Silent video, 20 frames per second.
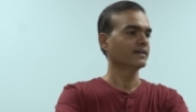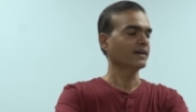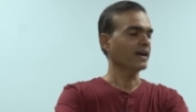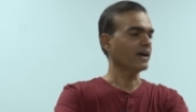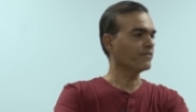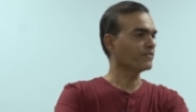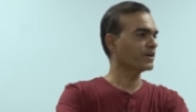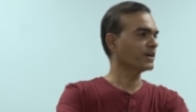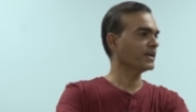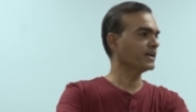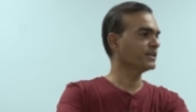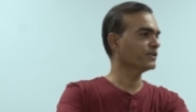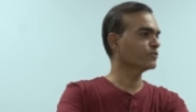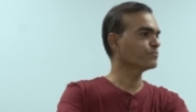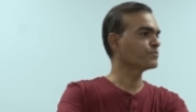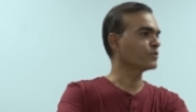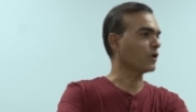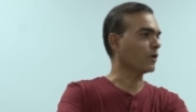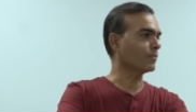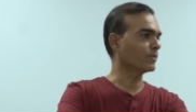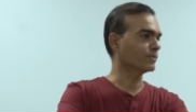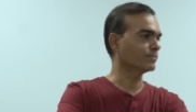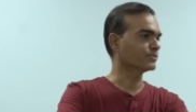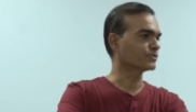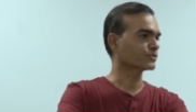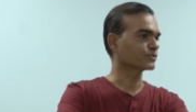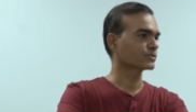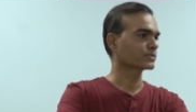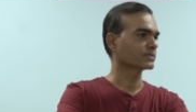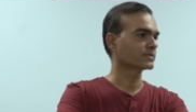everyday new
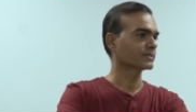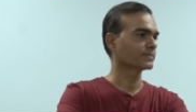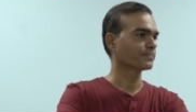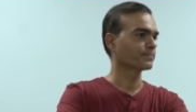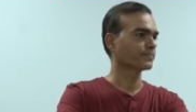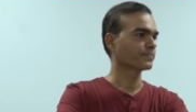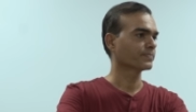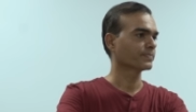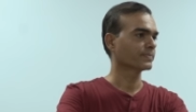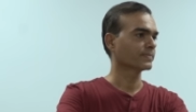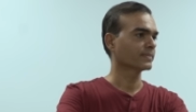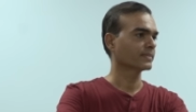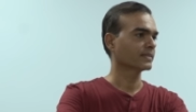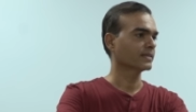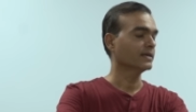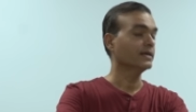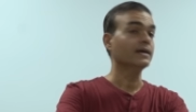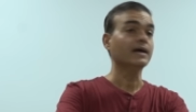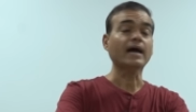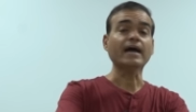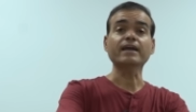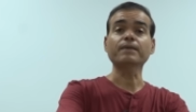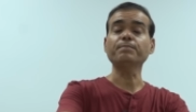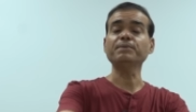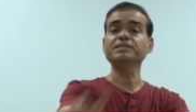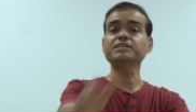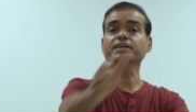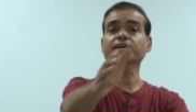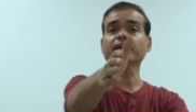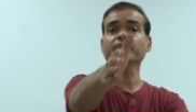problems. I
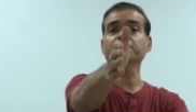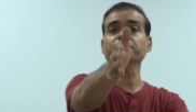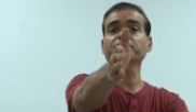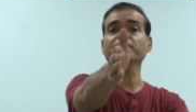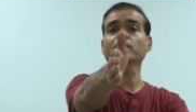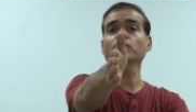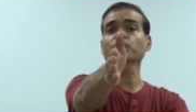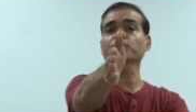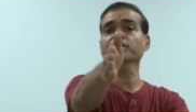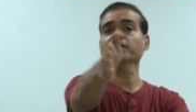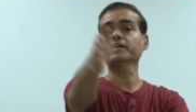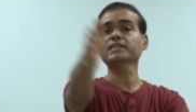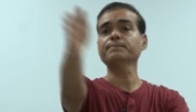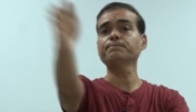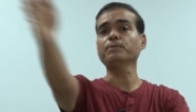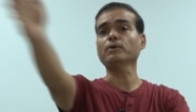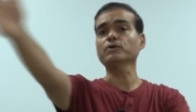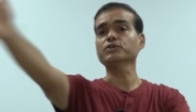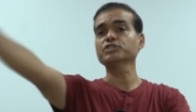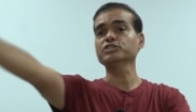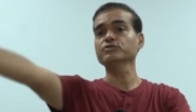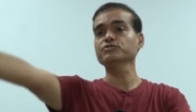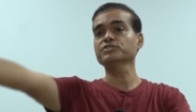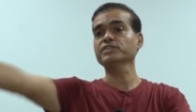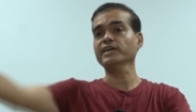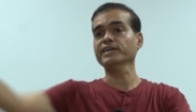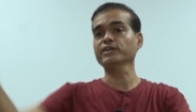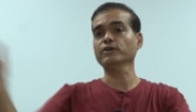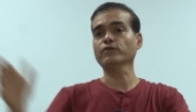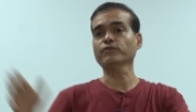repeat again, we are looking at the positive
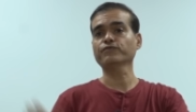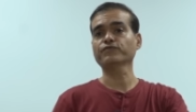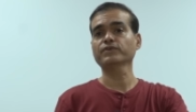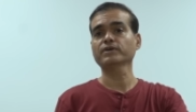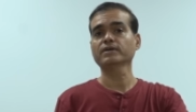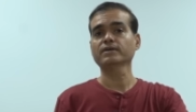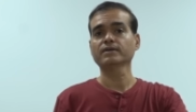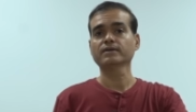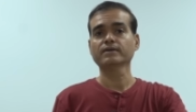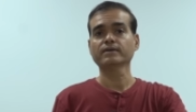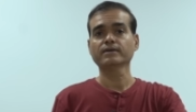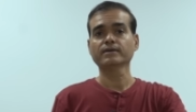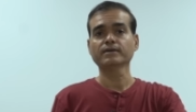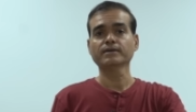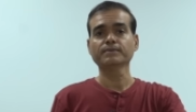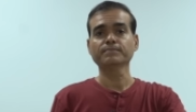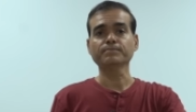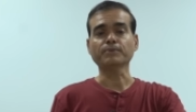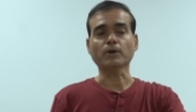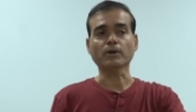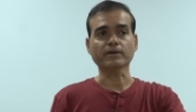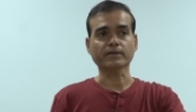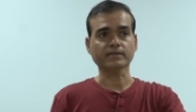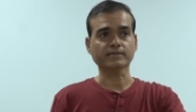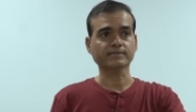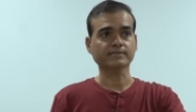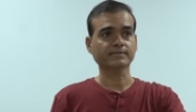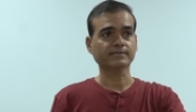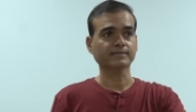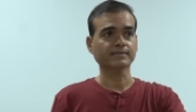side of
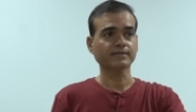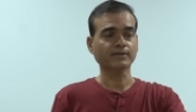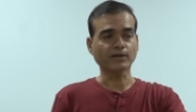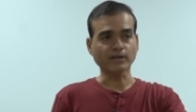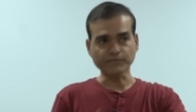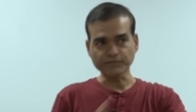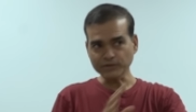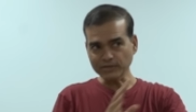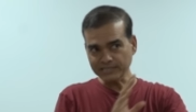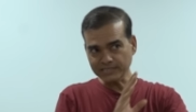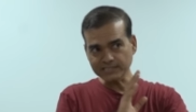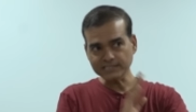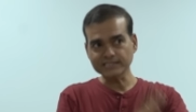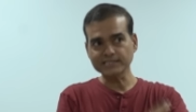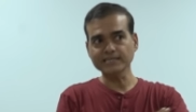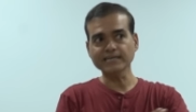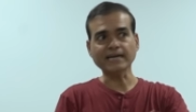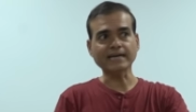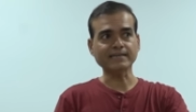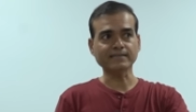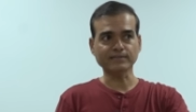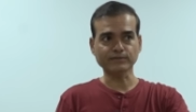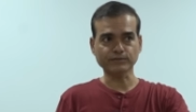politics. All of you will just see at